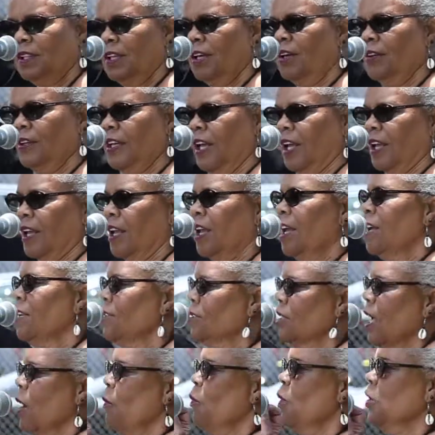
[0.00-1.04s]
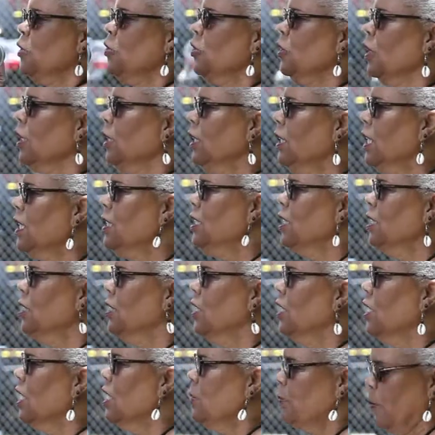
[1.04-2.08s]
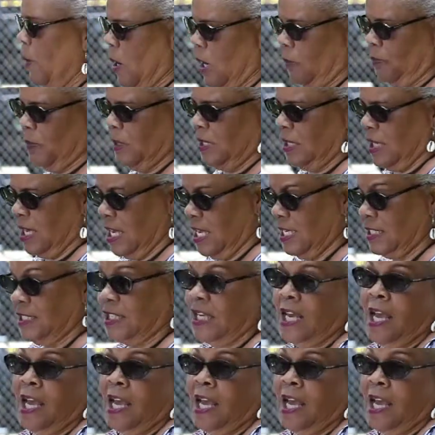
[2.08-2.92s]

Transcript: Okay, so I want you to listen to this part because